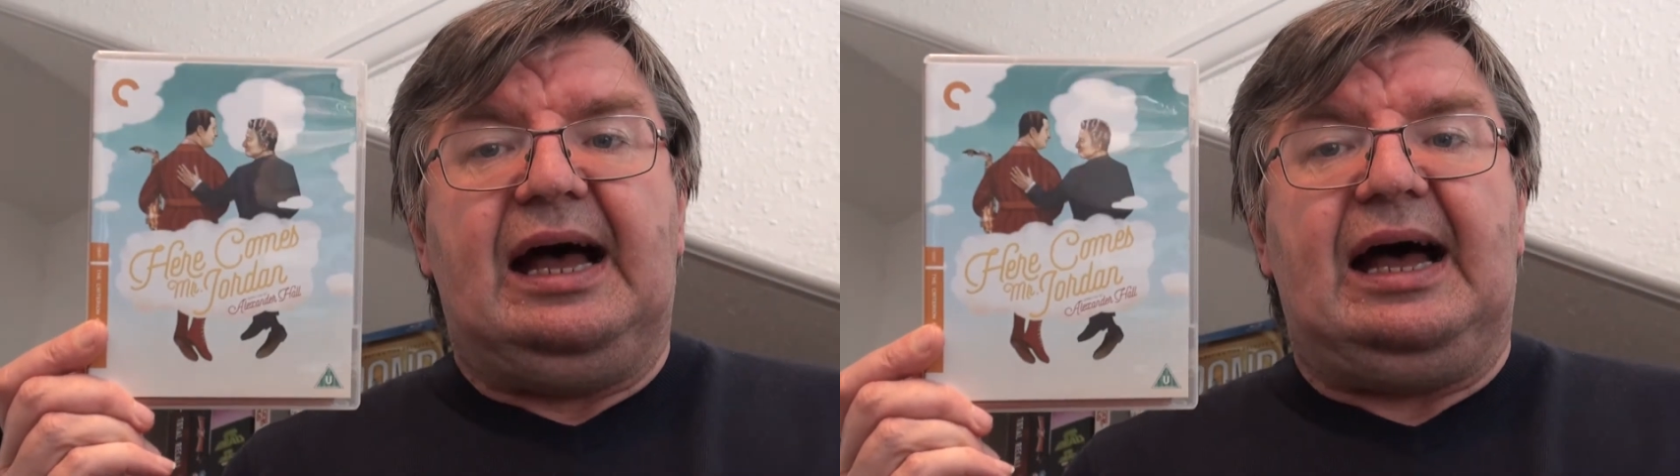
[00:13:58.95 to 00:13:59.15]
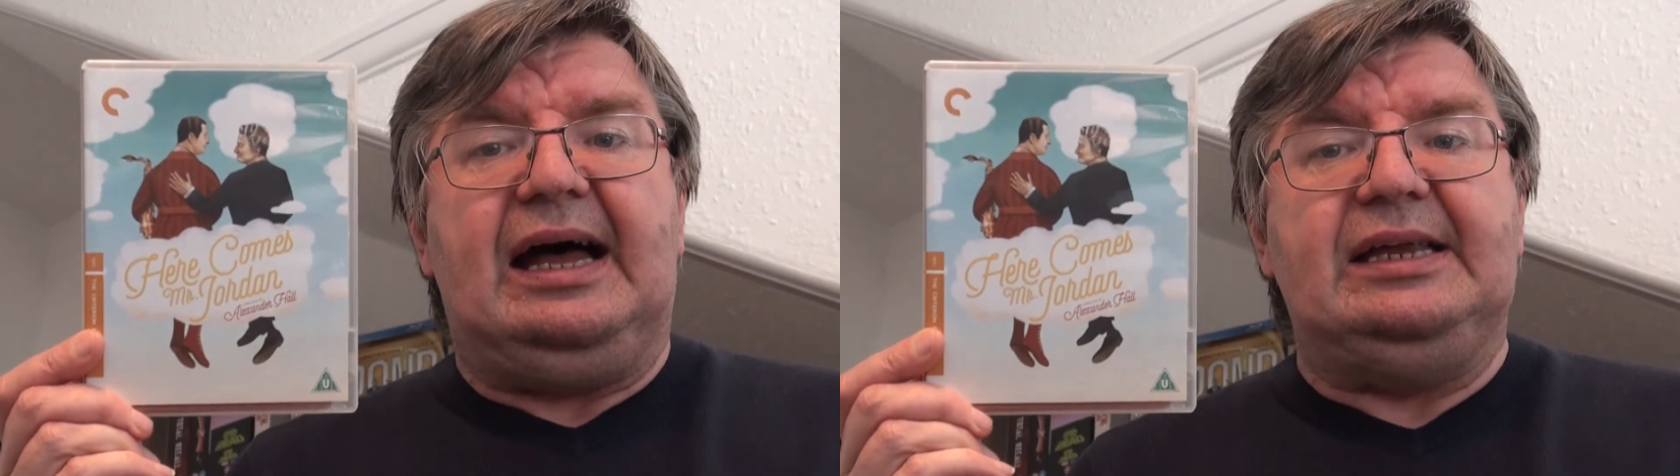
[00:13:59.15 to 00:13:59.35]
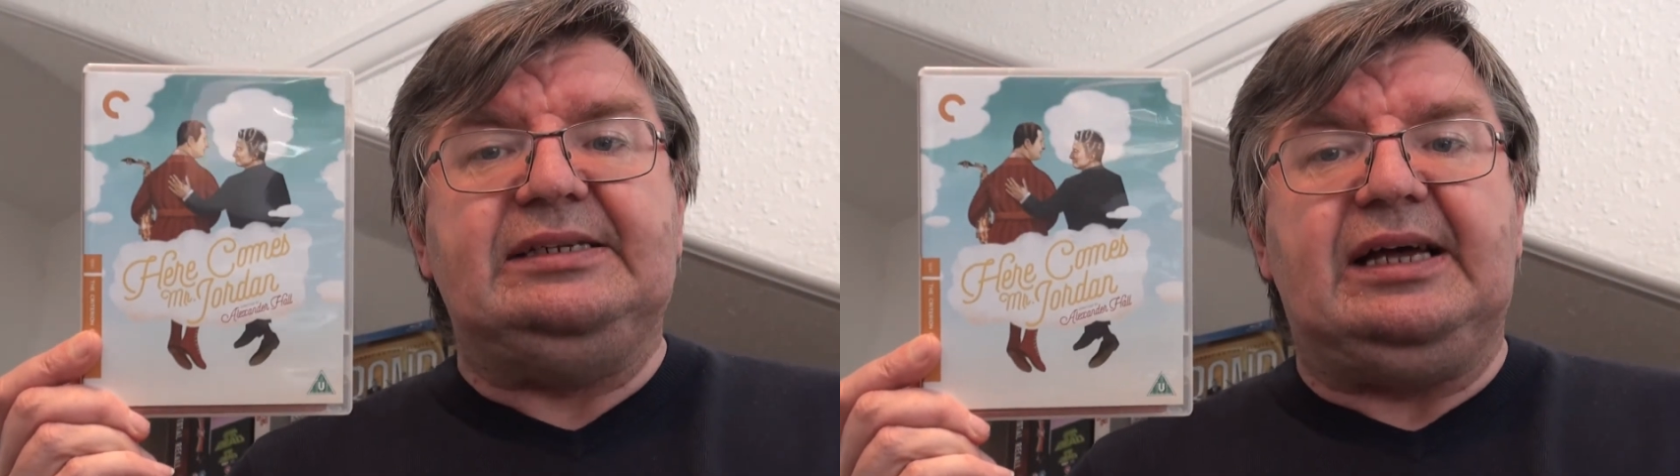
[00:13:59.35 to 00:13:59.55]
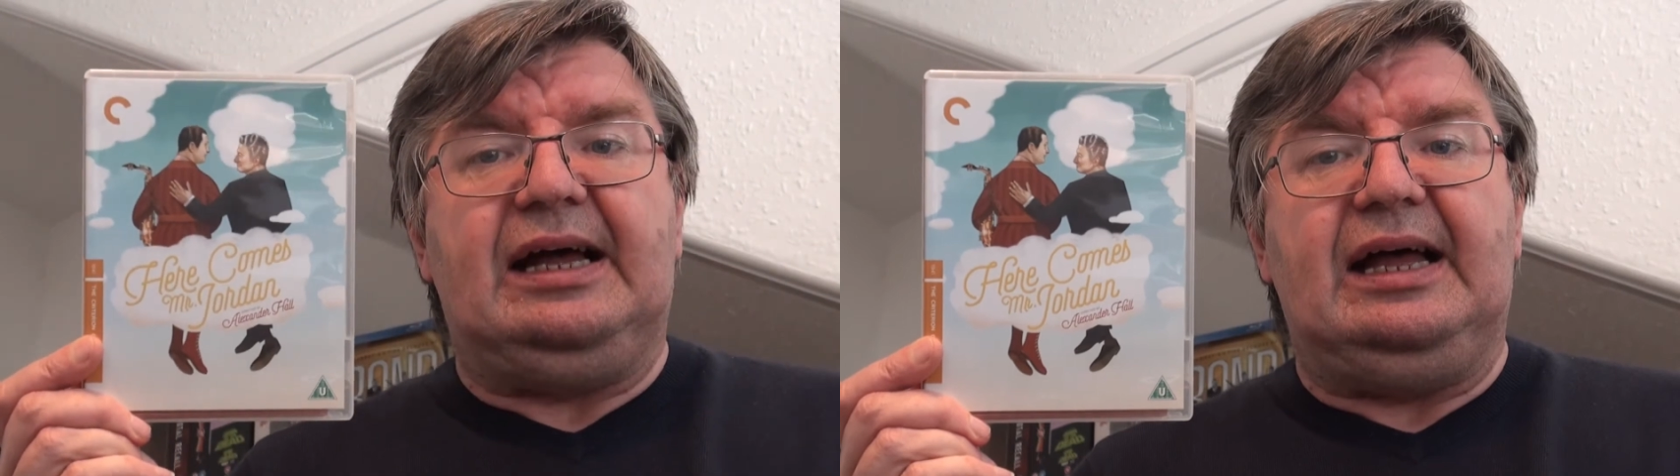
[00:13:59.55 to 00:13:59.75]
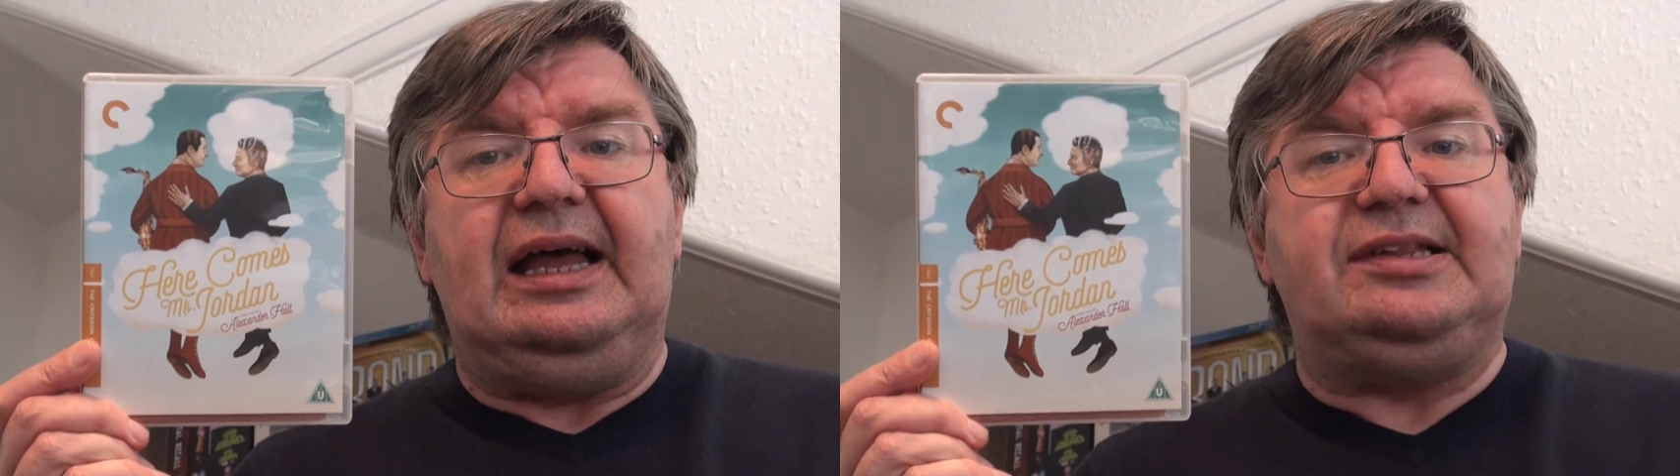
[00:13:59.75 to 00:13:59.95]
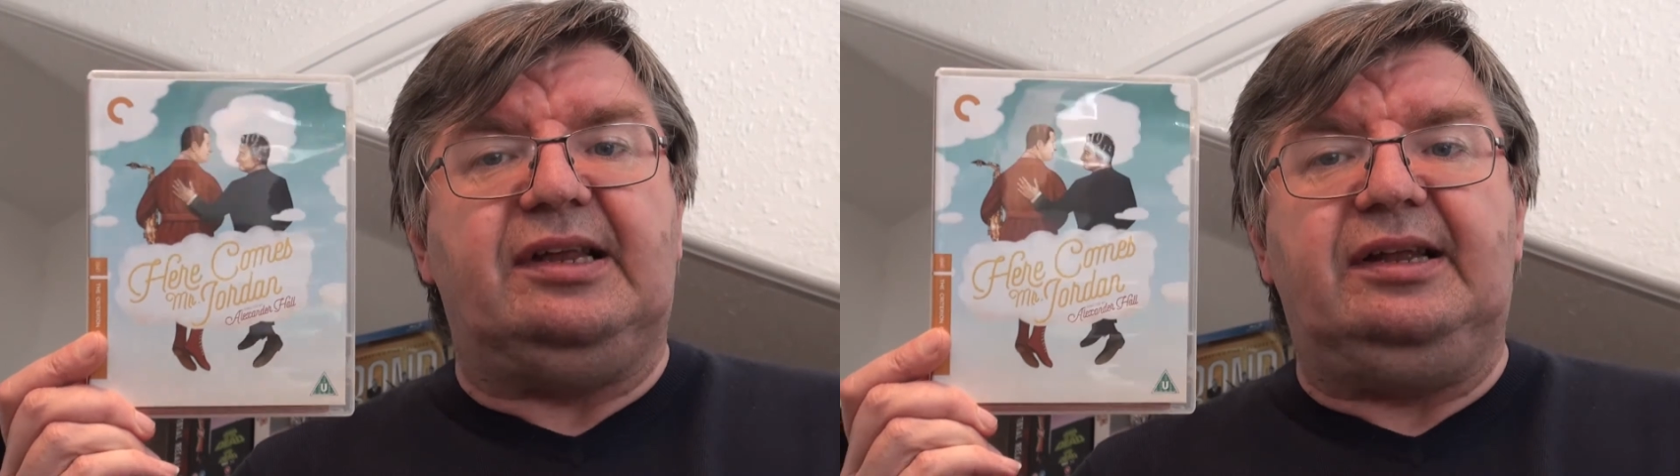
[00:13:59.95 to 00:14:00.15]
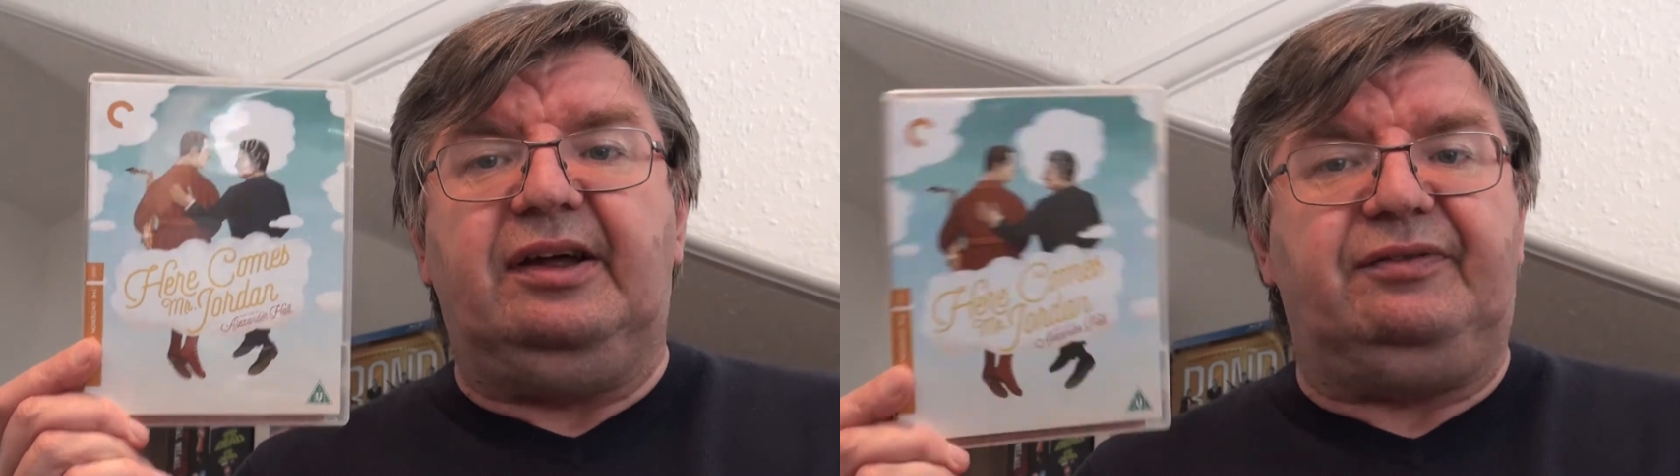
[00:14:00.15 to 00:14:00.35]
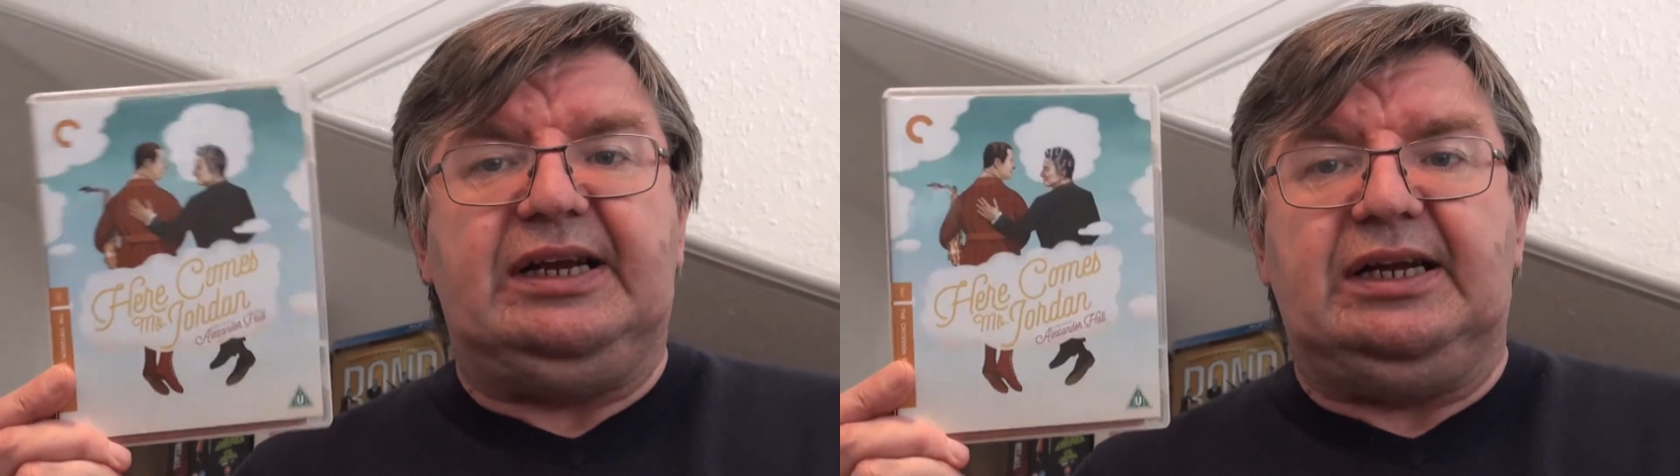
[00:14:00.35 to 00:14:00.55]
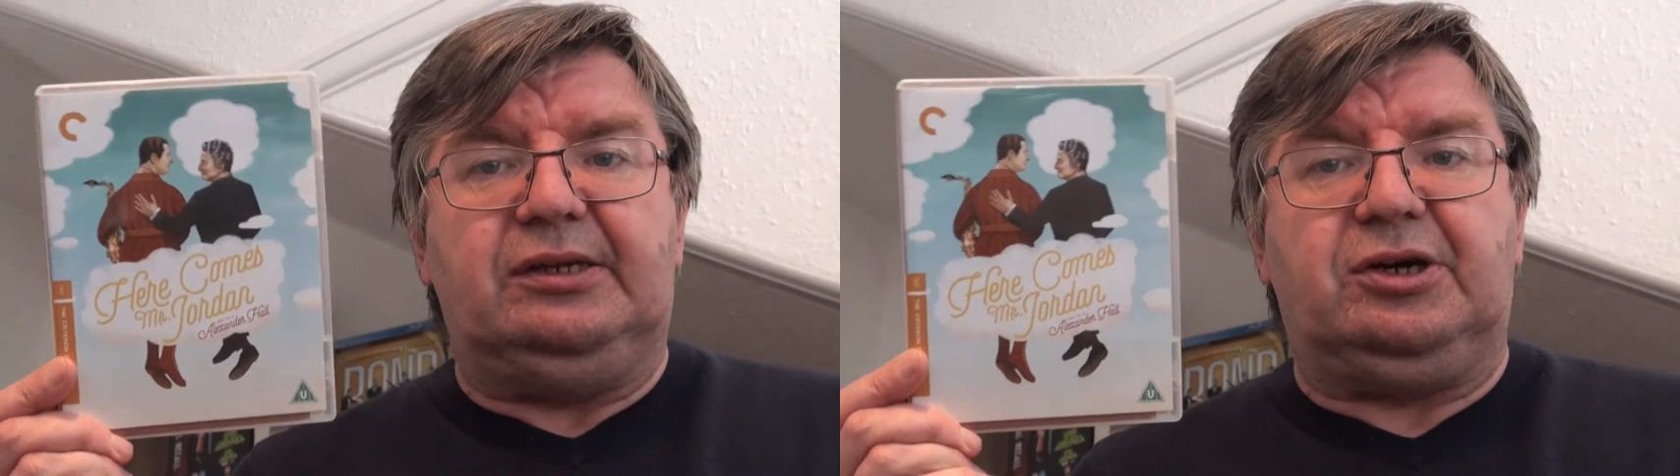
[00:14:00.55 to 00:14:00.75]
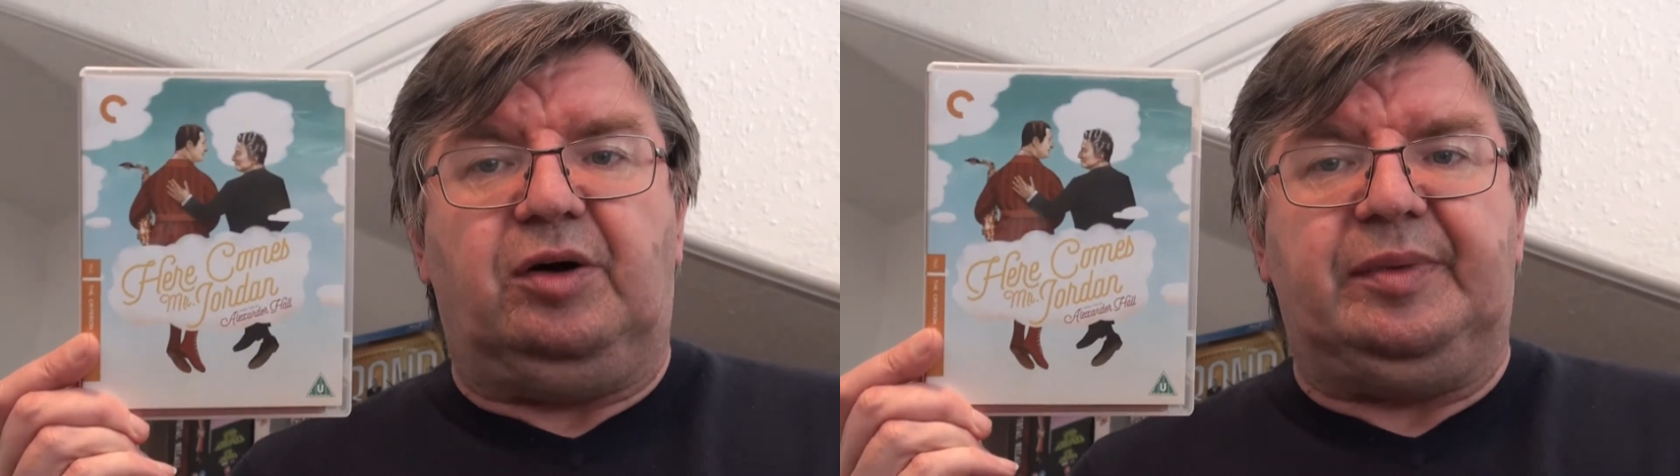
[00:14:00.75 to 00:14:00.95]
And it's a lovely
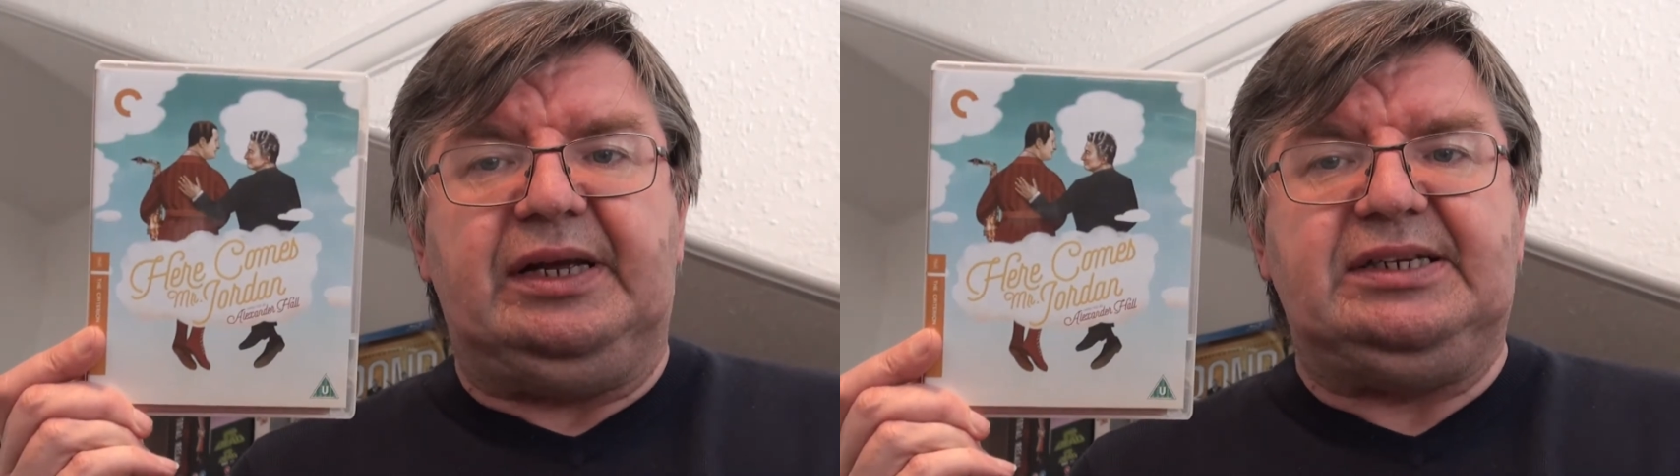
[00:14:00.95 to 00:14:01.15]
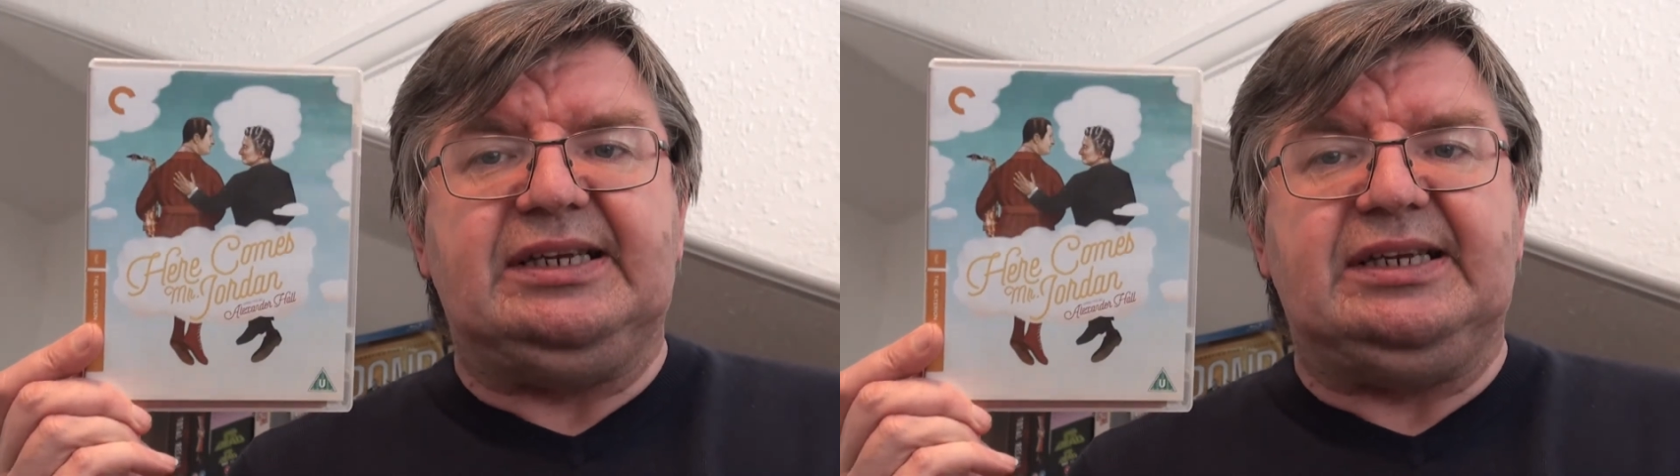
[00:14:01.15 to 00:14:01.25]
little comedy.